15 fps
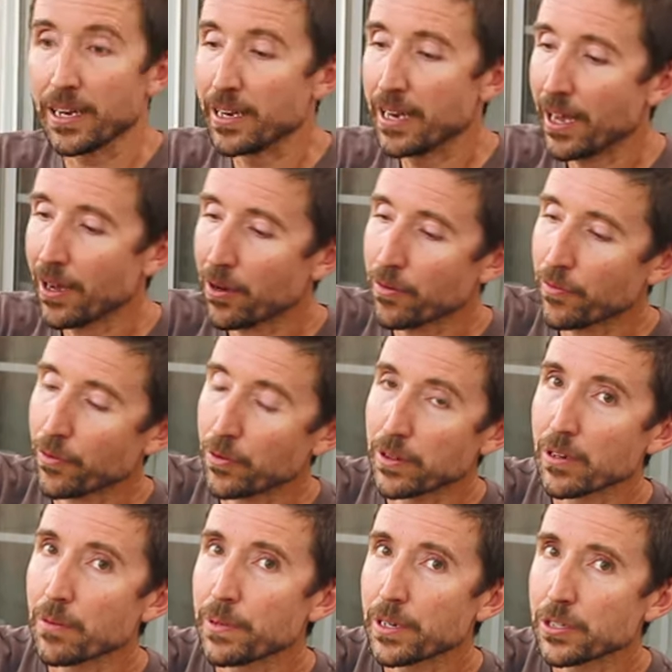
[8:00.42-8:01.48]
Now, for a
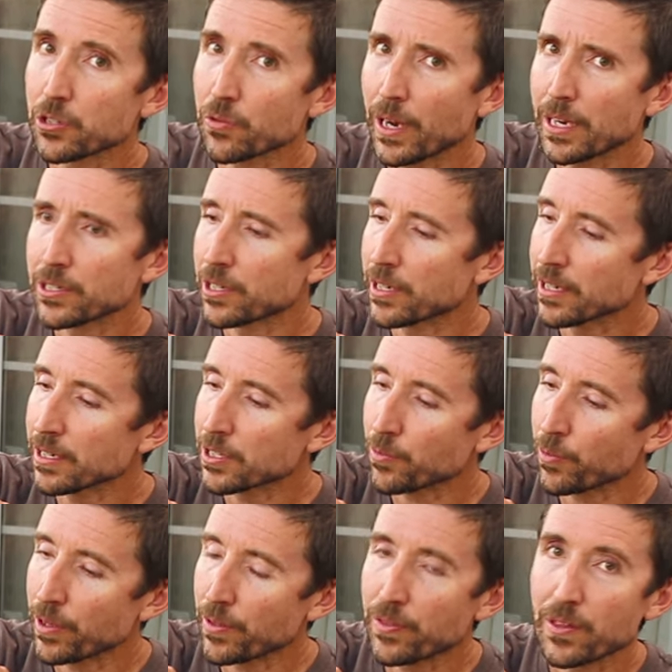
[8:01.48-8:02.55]
little bit of
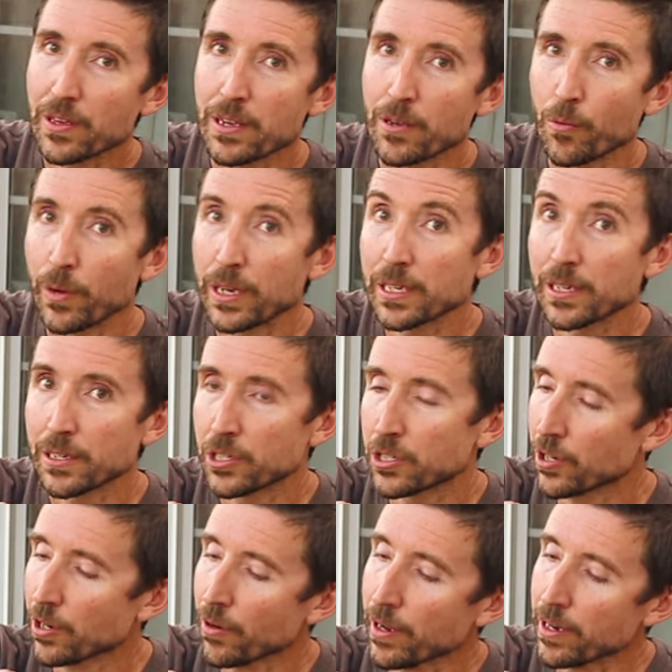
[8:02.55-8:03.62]
strangeness with the
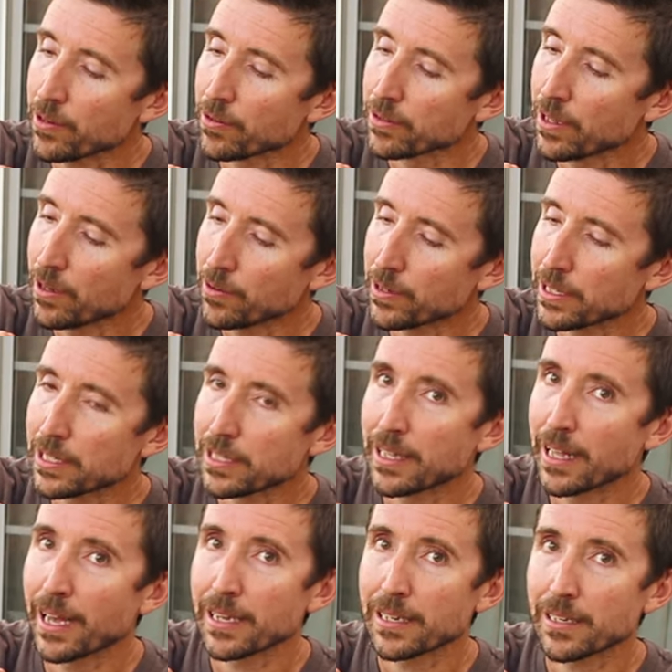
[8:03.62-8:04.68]
windage turret, you'll notice
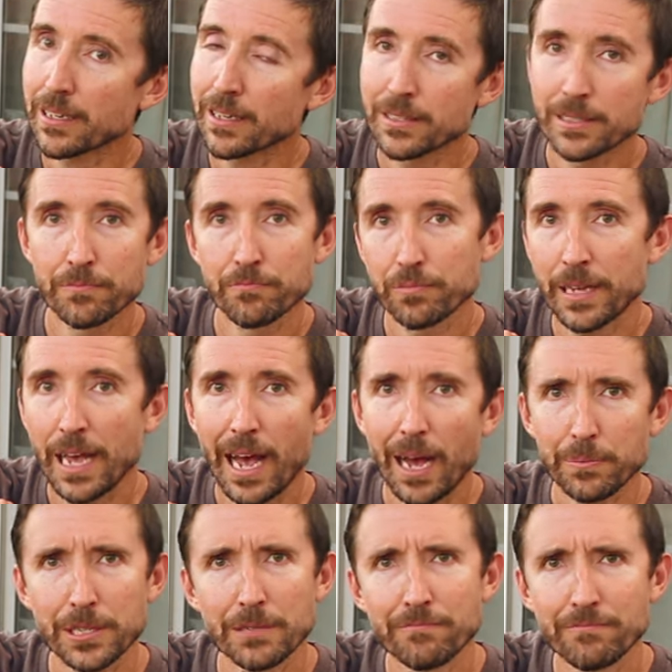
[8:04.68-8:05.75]
that it's
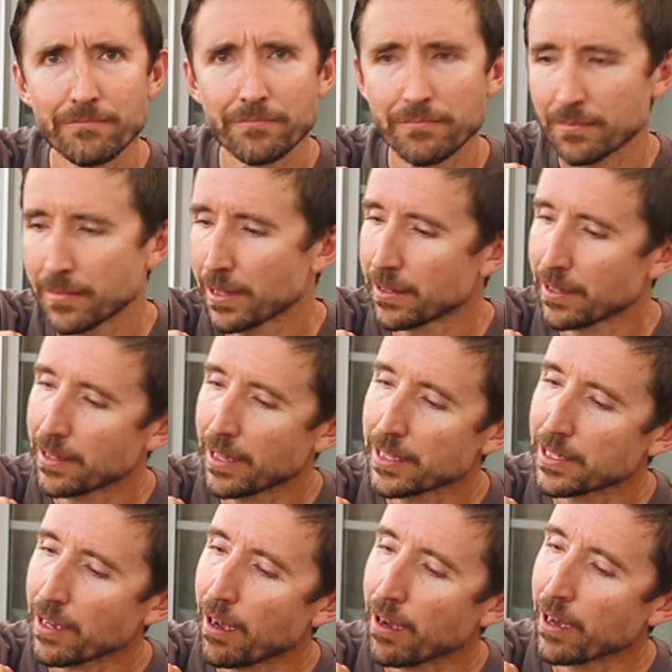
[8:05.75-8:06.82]
capped.
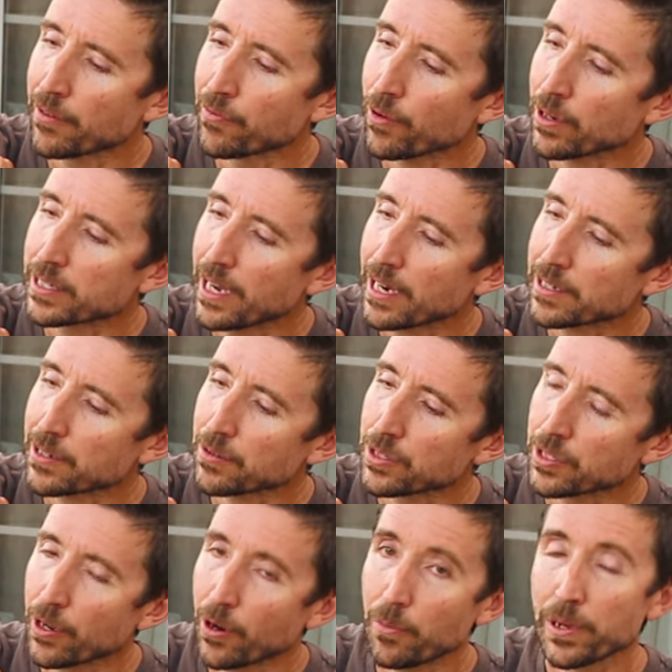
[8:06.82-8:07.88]
That's odd for a
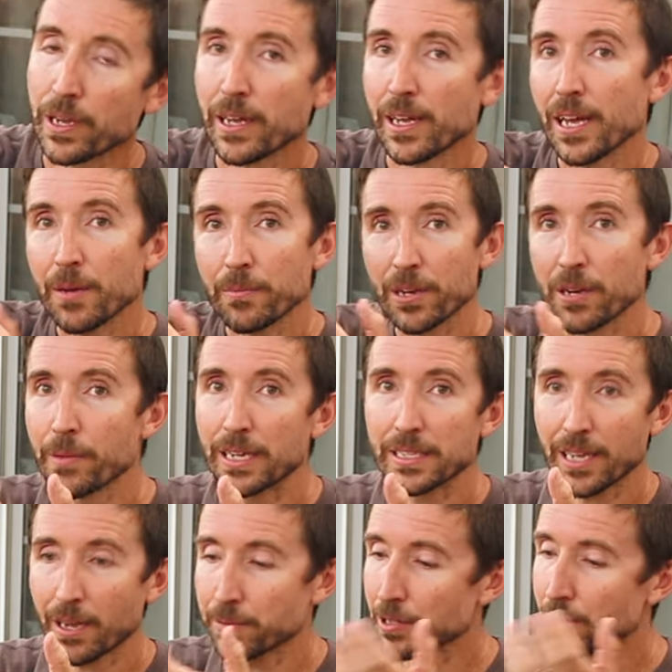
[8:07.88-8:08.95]
tactical scope, but it
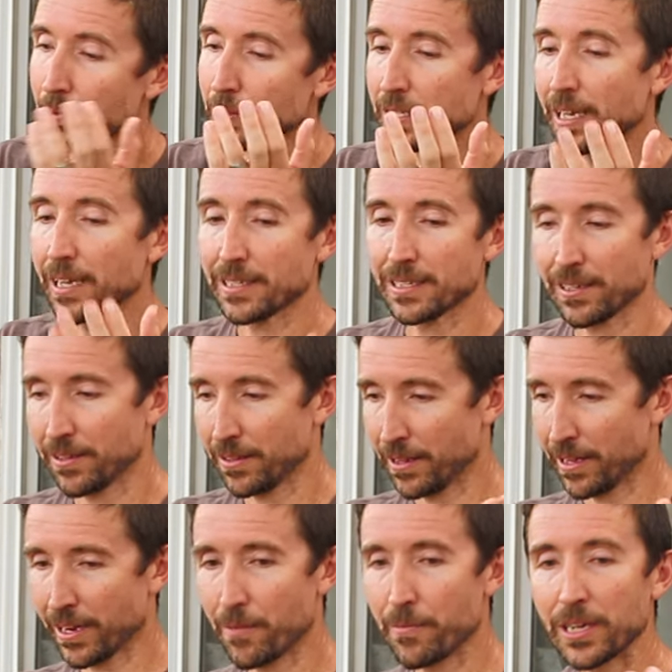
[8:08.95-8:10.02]
makes absolute sense.
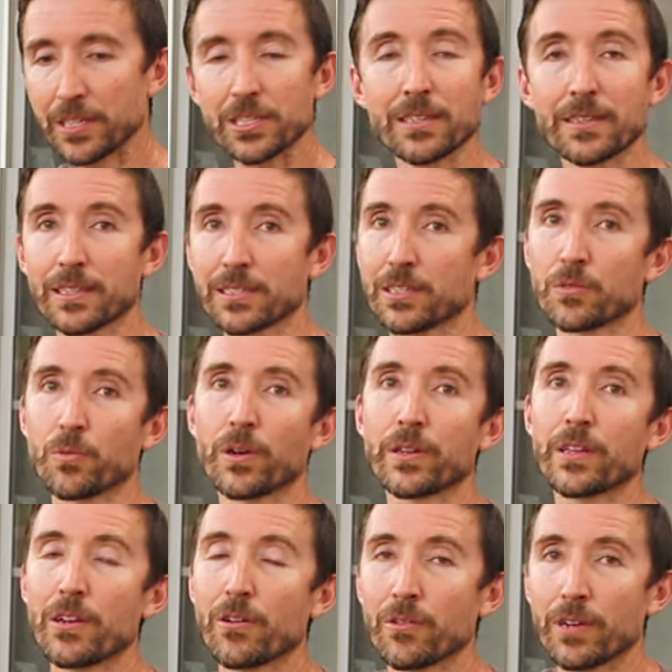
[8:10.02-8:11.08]
Like I mentioned, this is
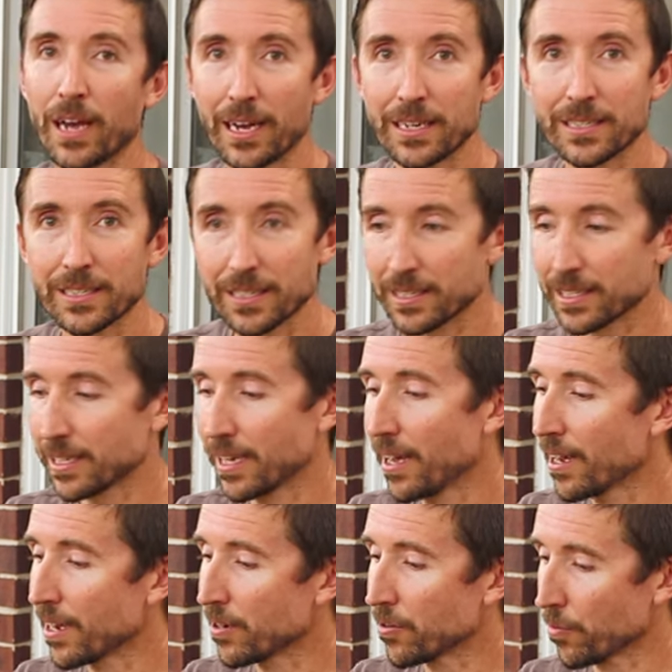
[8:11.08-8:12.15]
one that you're not
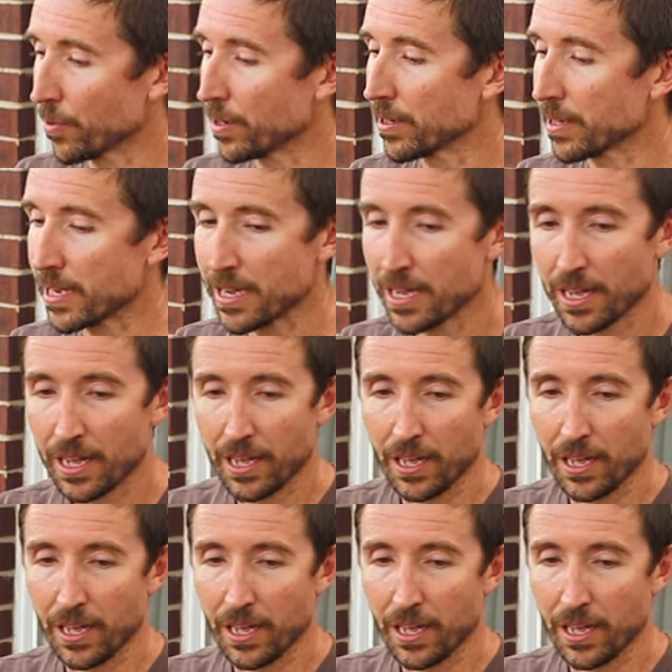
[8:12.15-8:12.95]
designed really